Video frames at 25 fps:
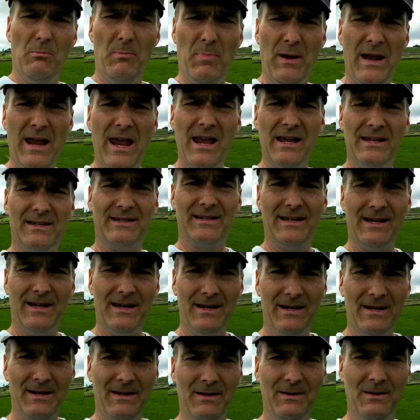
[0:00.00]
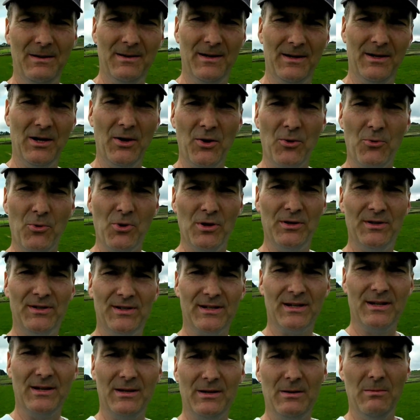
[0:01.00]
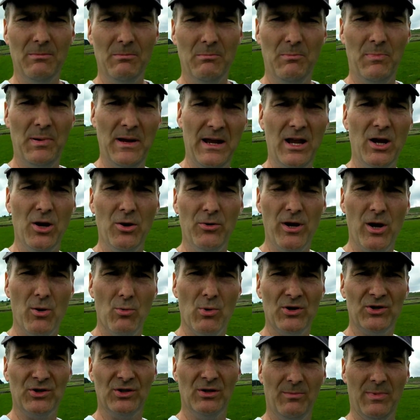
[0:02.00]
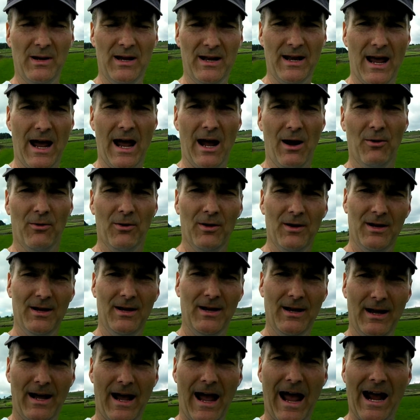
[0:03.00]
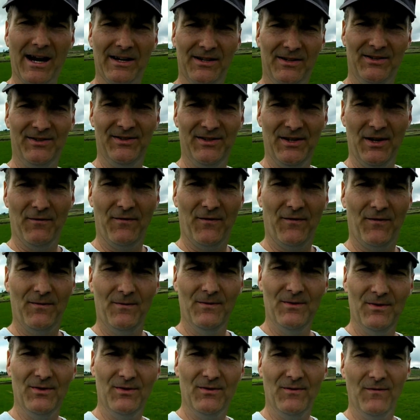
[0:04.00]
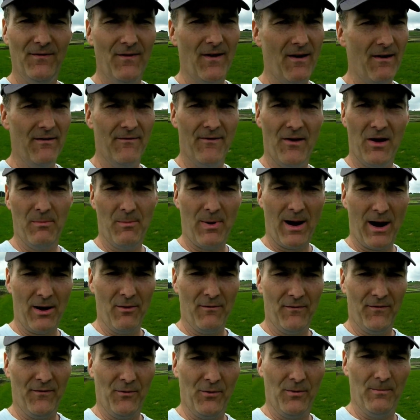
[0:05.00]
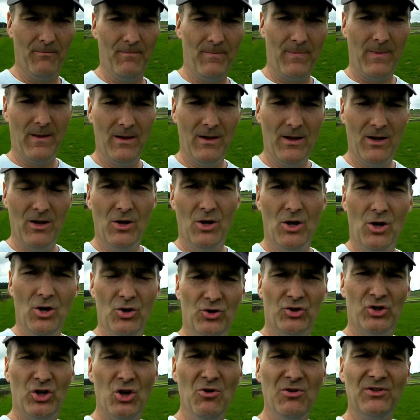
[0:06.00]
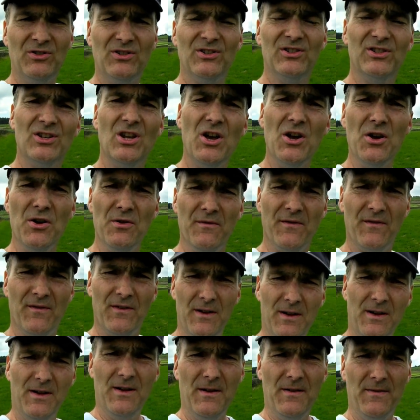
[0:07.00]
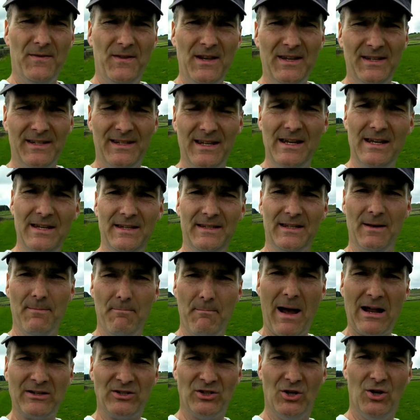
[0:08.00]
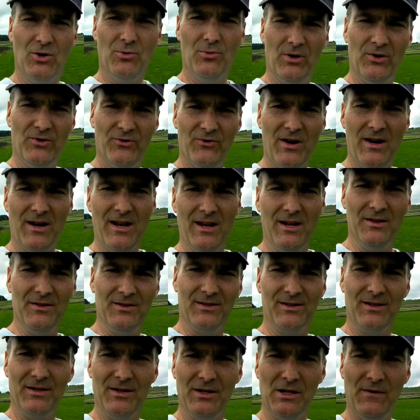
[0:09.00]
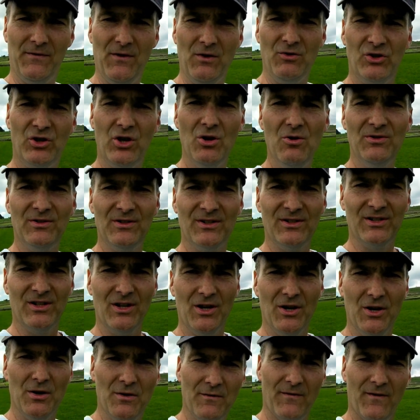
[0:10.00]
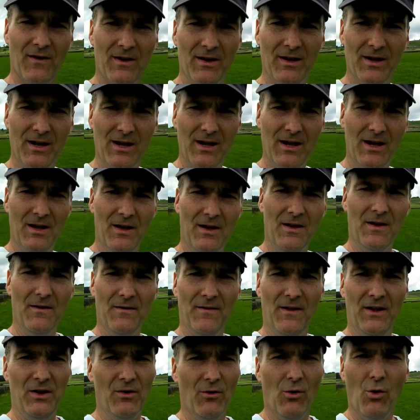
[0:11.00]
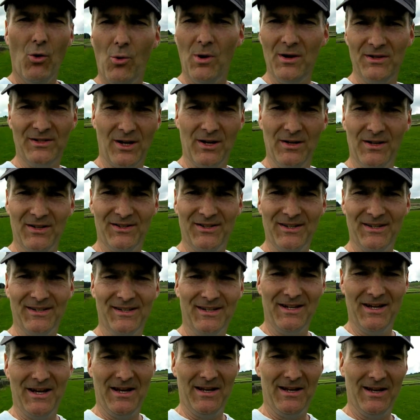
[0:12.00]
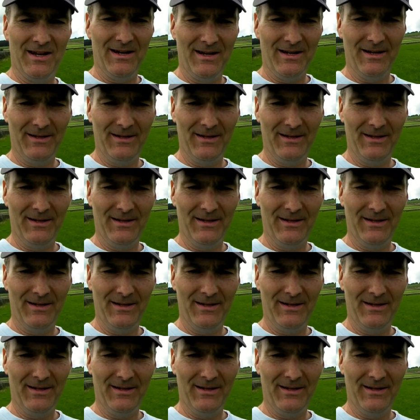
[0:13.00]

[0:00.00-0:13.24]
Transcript: Be it, in other words, be who you wish to be now. Act as if. Very, very powerful. Choose to serve. This is the magical ingredient. If you choose to serve, then you're always going to succeed.